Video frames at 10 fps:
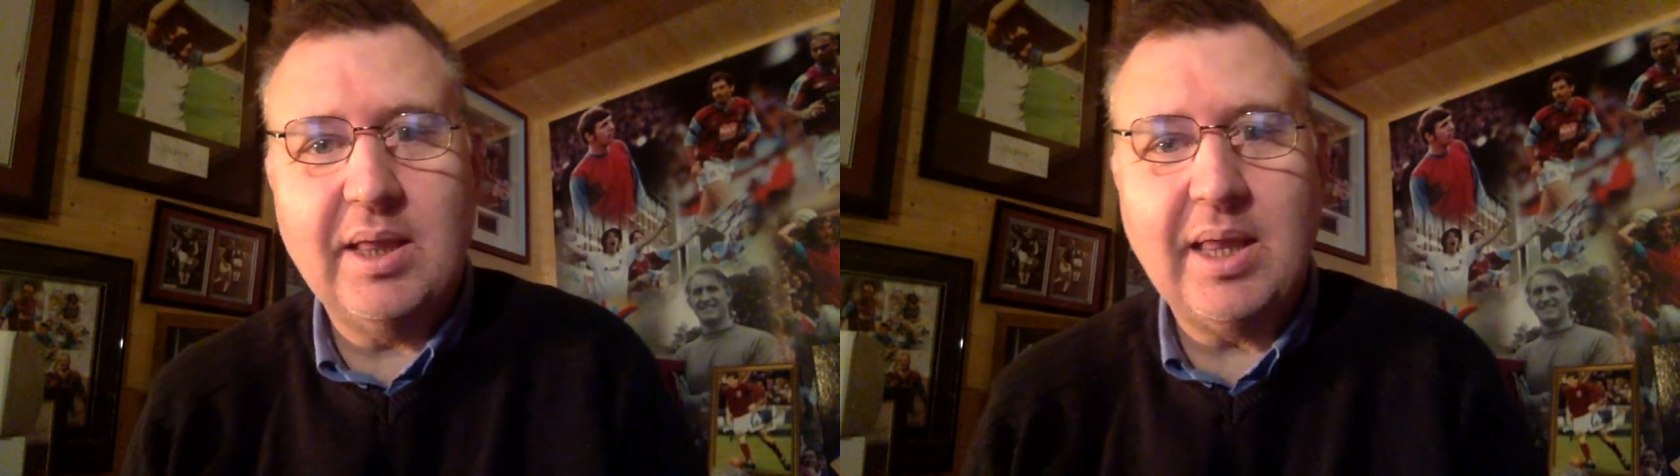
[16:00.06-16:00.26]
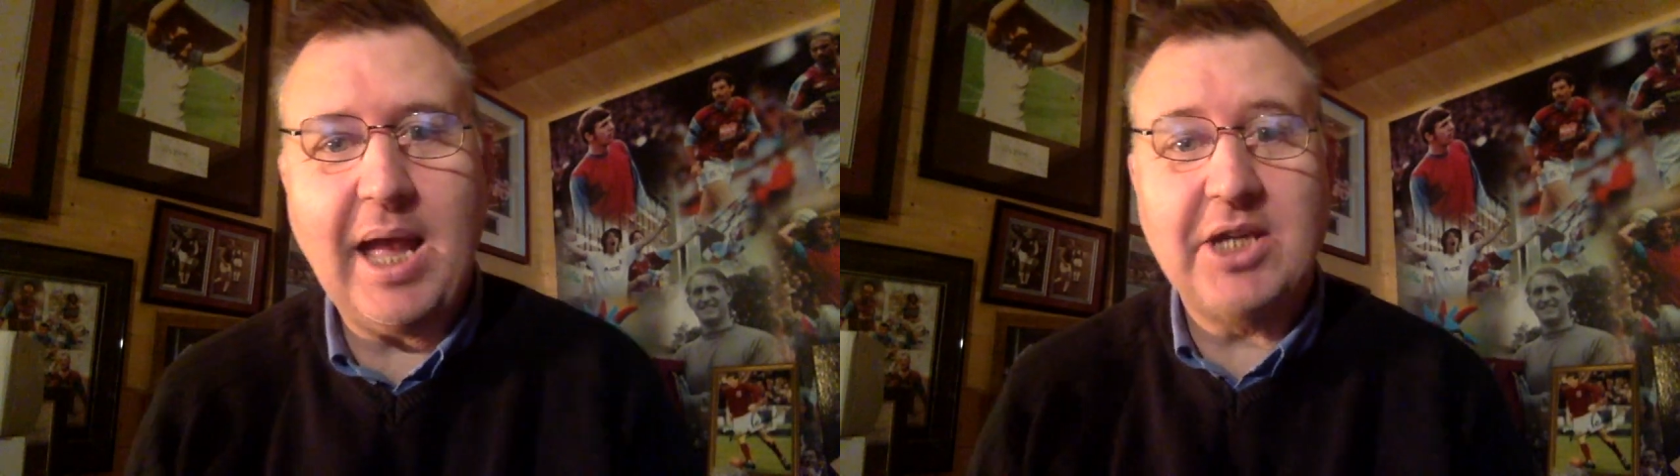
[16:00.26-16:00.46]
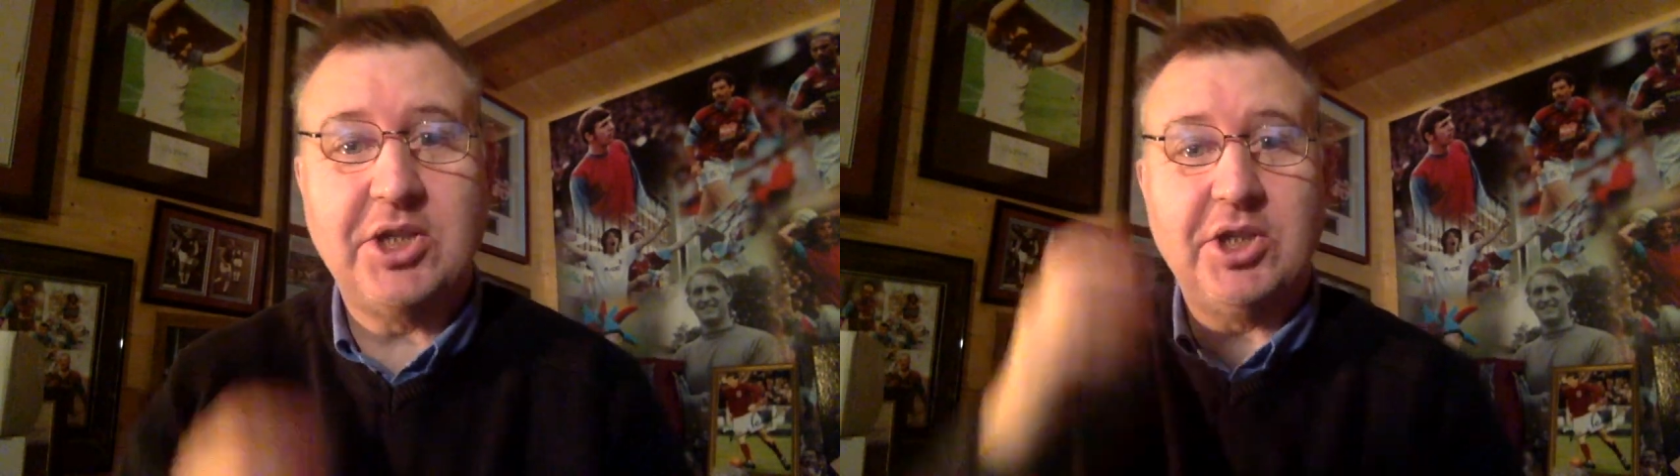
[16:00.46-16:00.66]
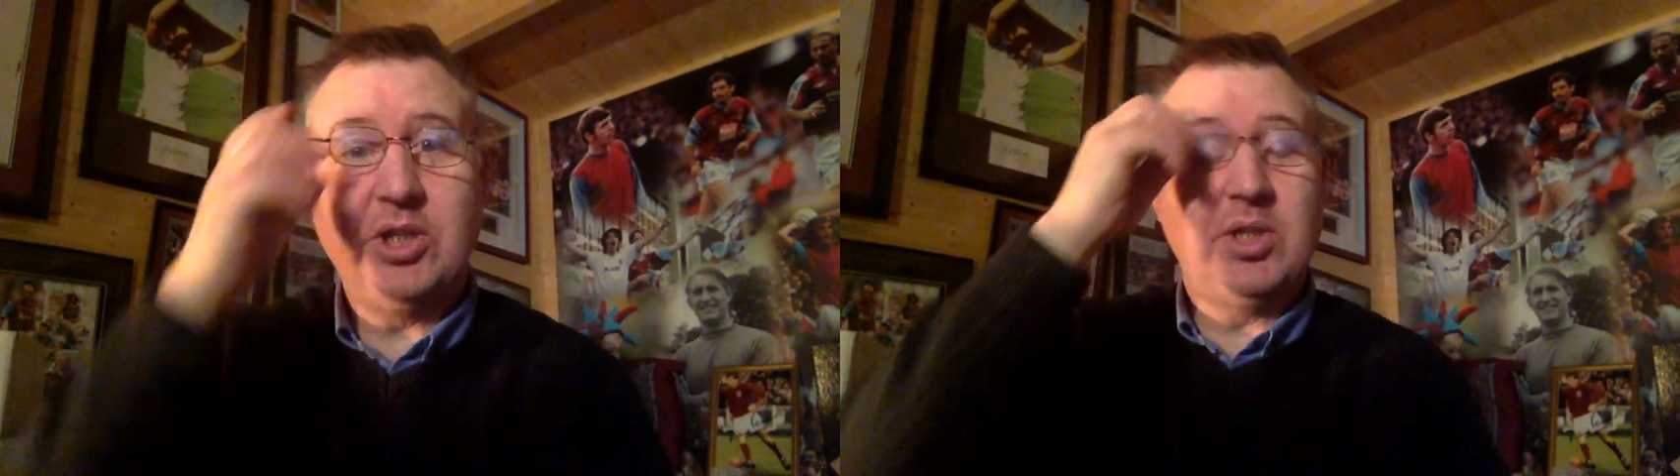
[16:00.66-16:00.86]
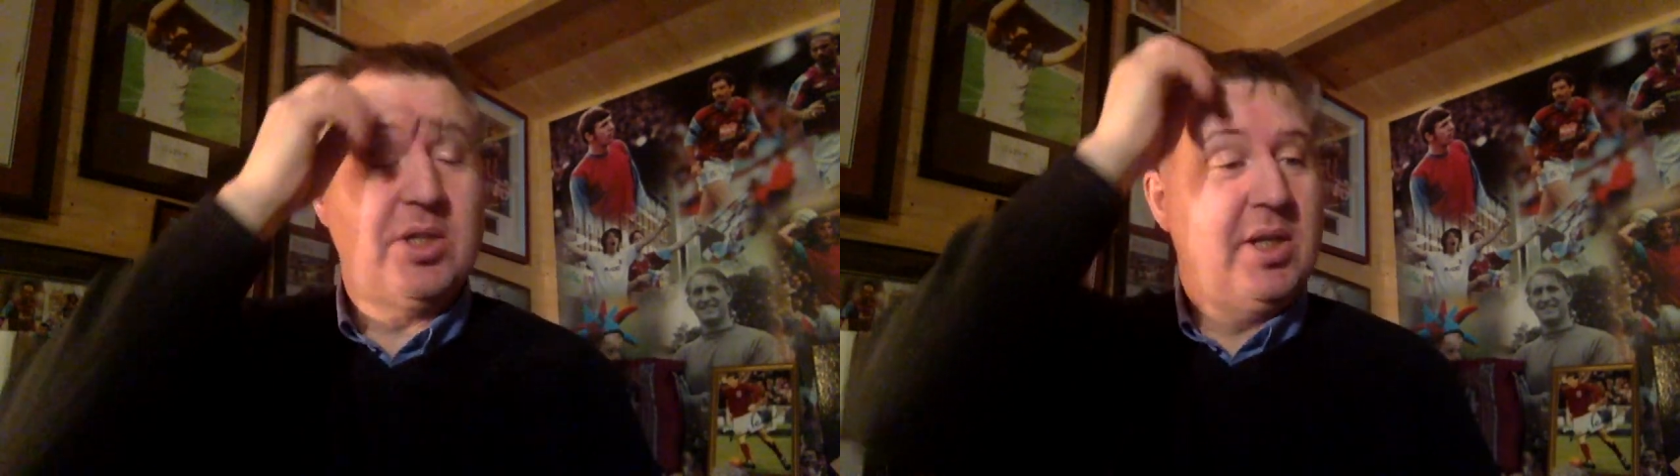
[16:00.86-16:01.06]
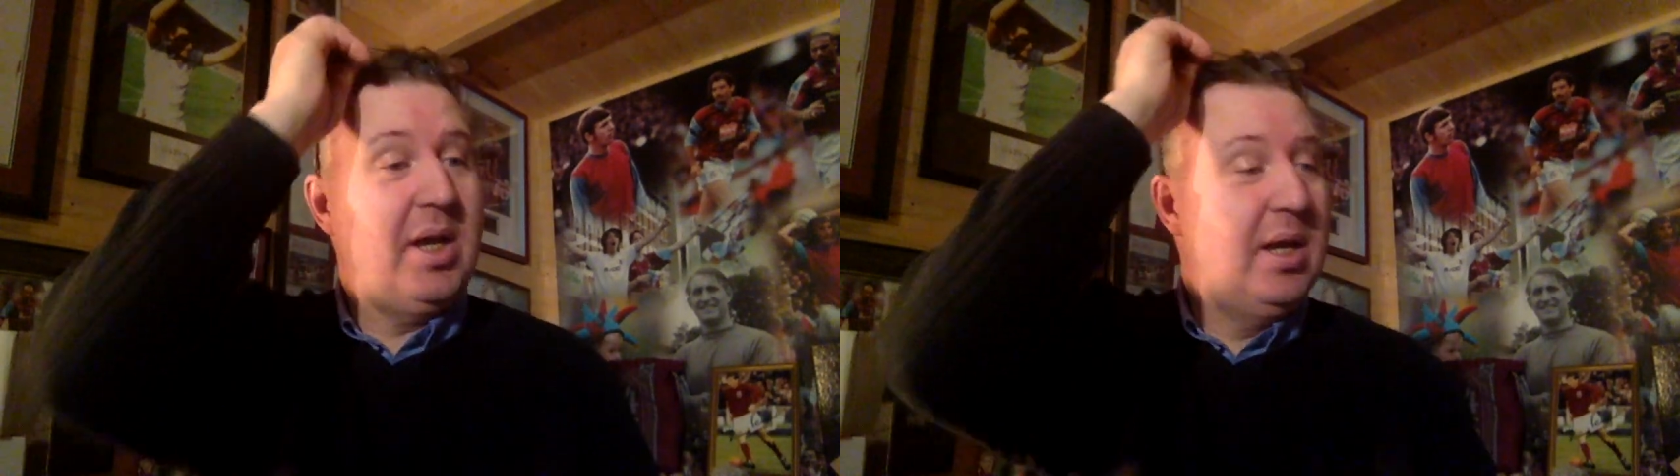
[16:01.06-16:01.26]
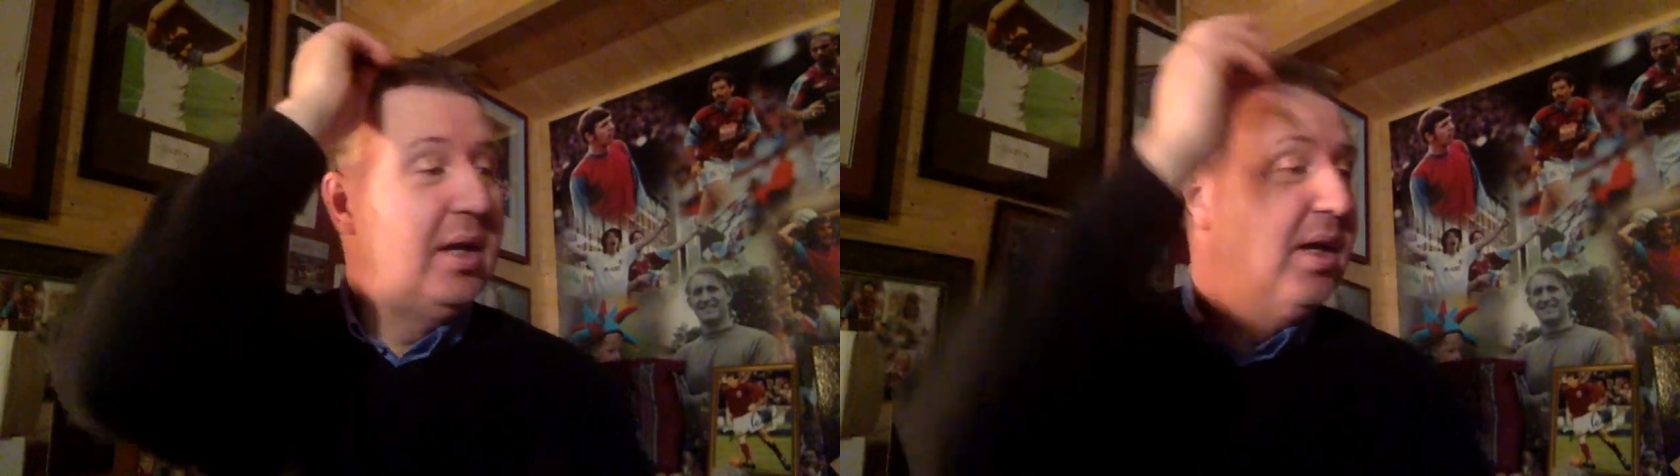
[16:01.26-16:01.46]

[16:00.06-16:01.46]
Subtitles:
that's just a